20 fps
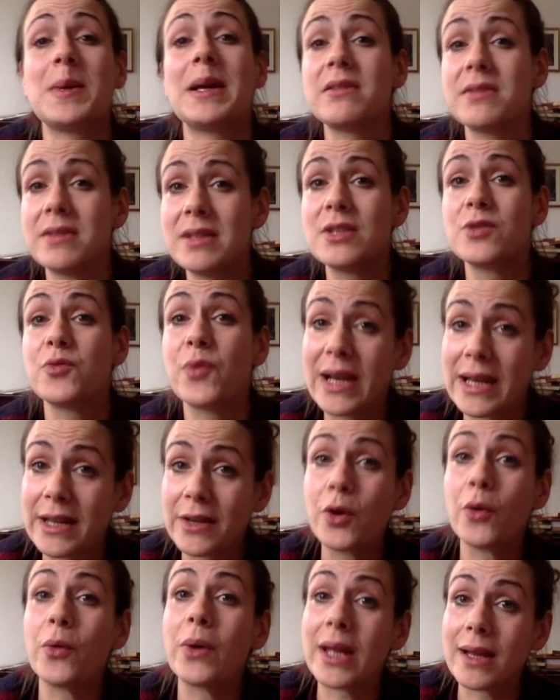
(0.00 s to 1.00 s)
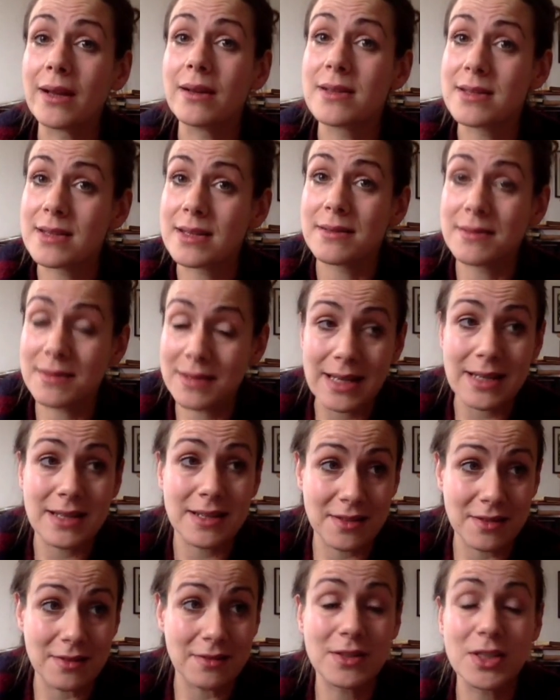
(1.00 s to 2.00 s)
about and is really annoying because it, it
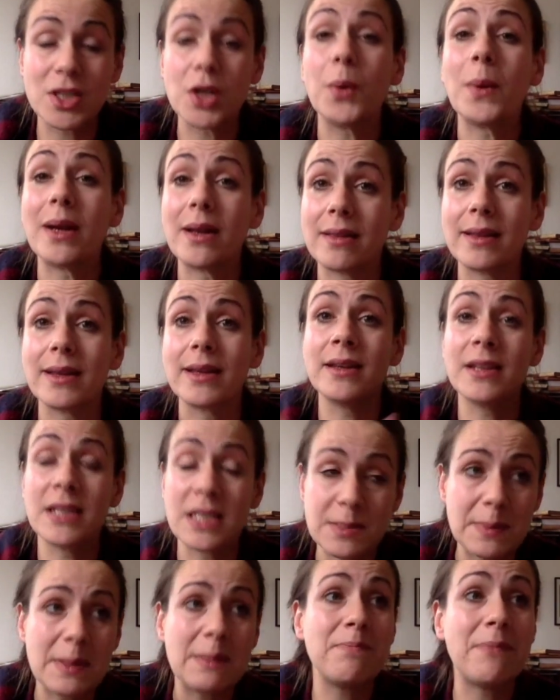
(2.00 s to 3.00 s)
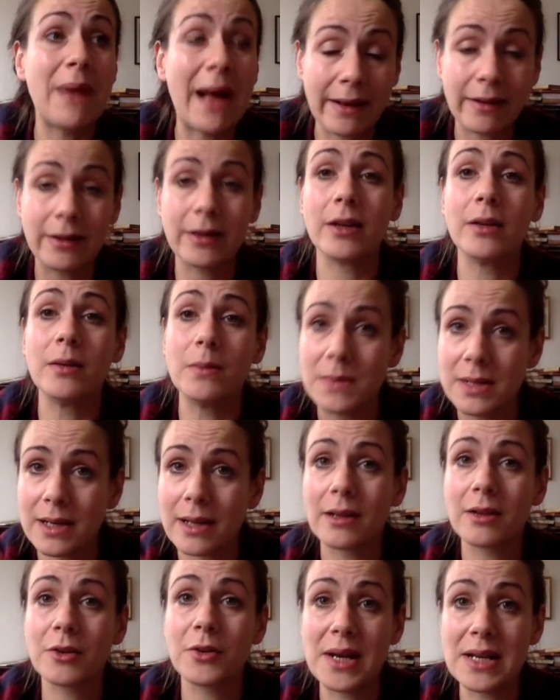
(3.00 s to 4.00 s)
doesn't do anything, it needs to be backcombed
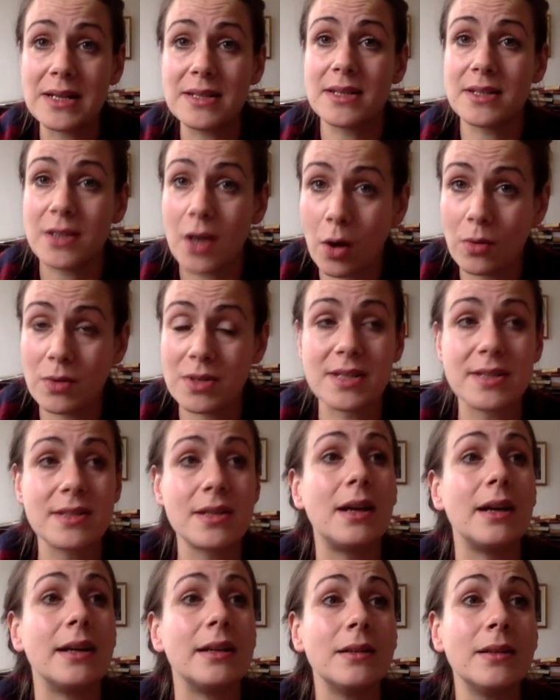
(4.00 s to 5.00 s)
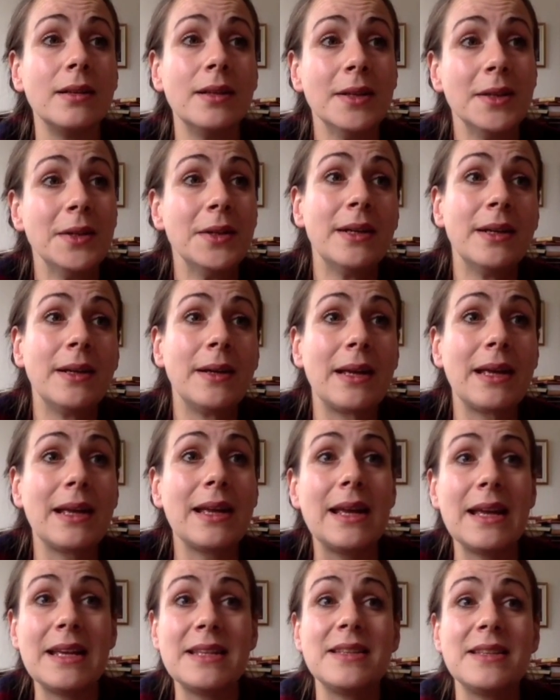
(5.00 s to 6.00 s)
like crazy to hold a style,
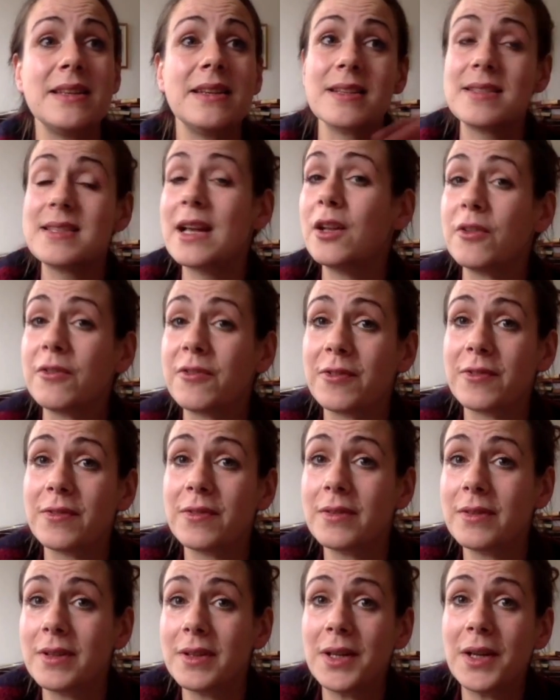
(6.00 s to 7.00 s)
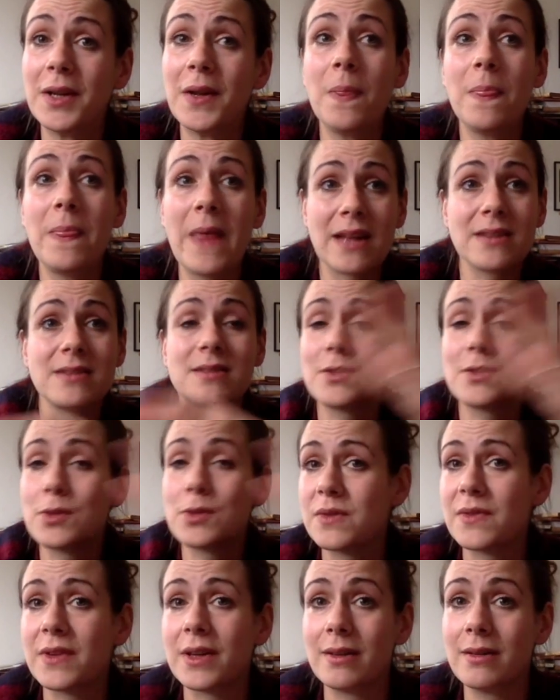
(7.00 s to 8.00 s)
is in itself that sort
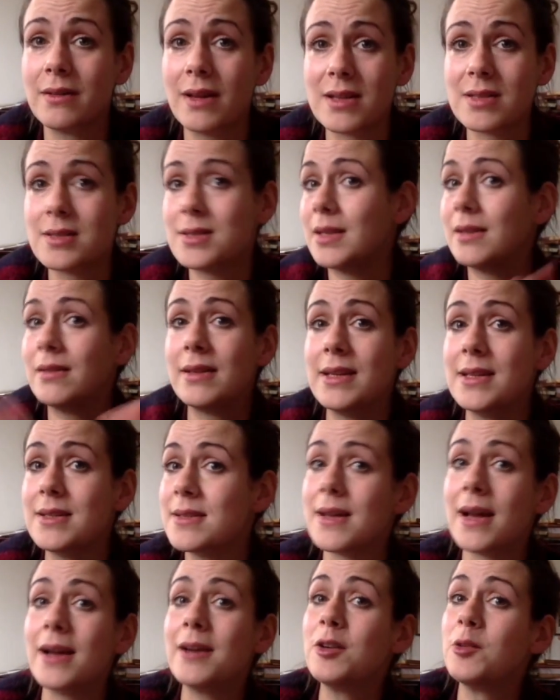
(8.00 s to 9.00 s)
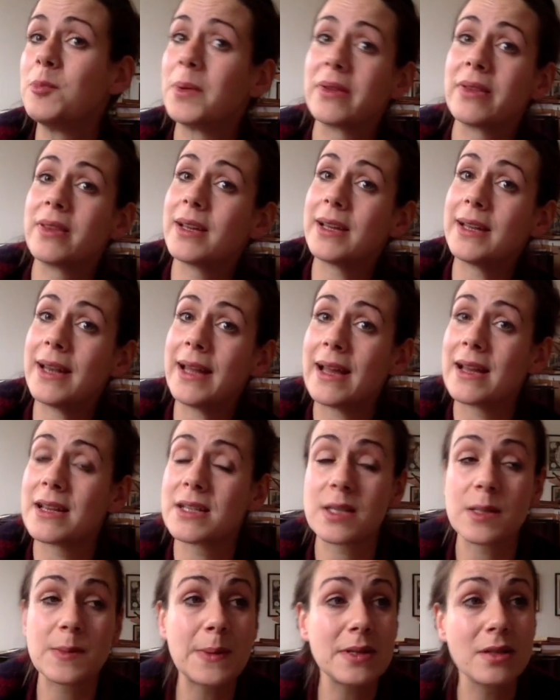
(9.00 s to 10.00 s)
of a, a, silky, desirable thing in hair.
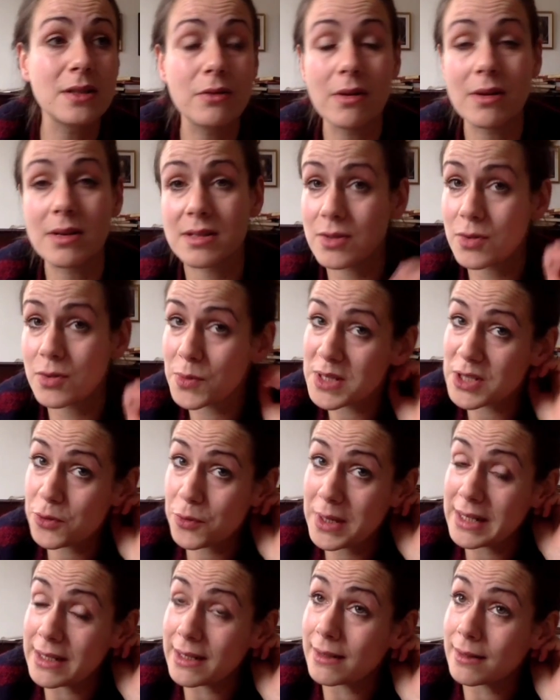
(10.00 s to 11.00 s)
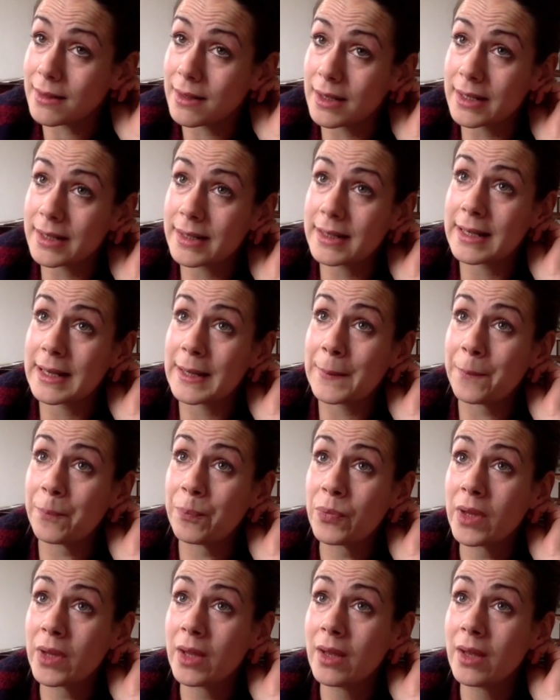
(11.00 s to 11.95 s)
So I suppose the grass is always greener. I, um,